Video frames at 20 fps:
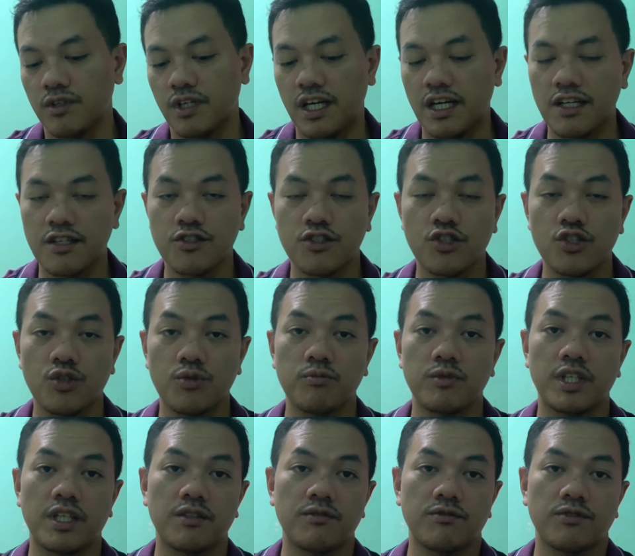I assume
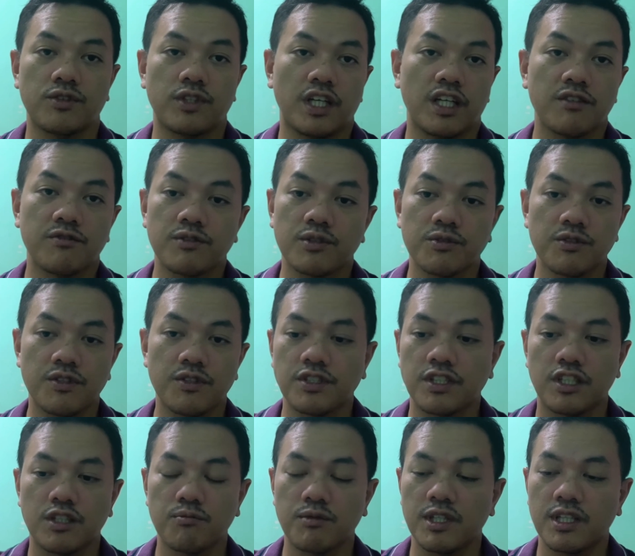that for iPhones it's
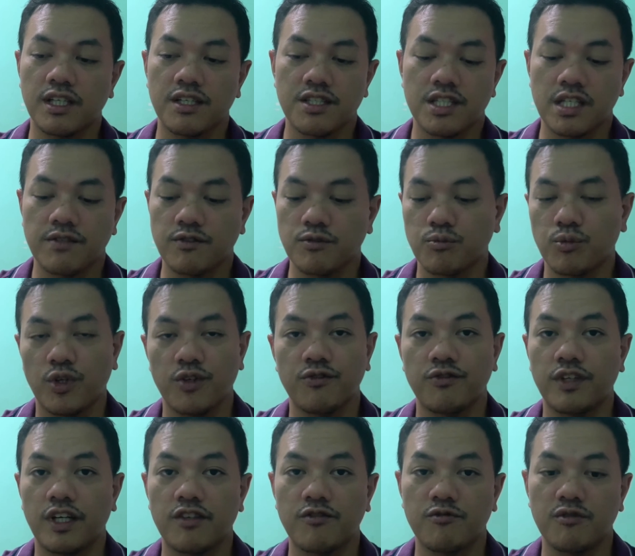going to be like
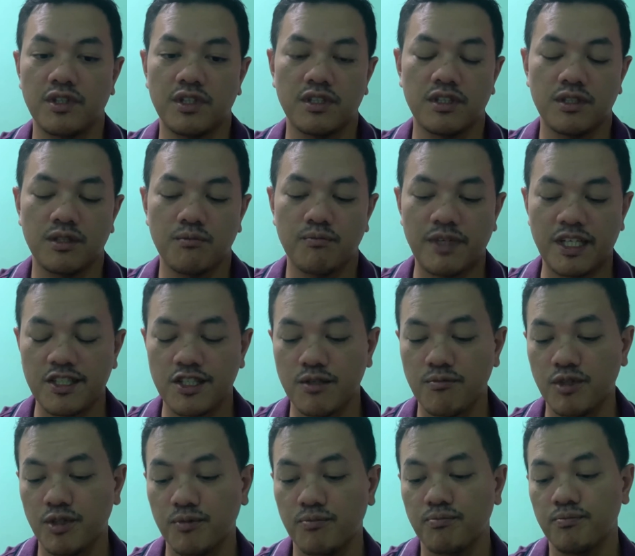7.5
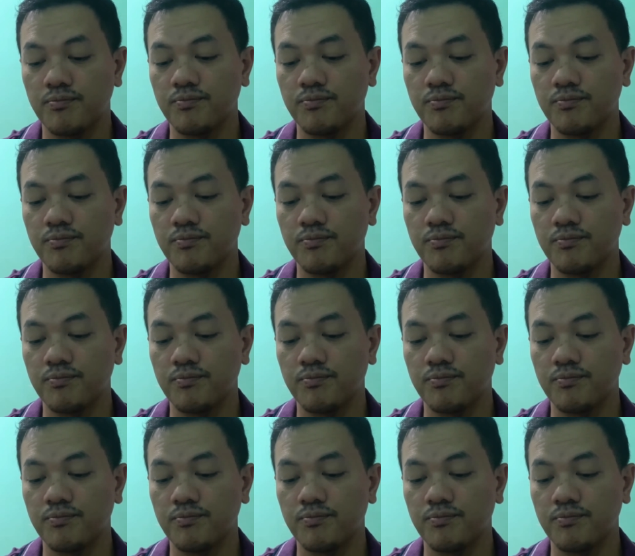maximum.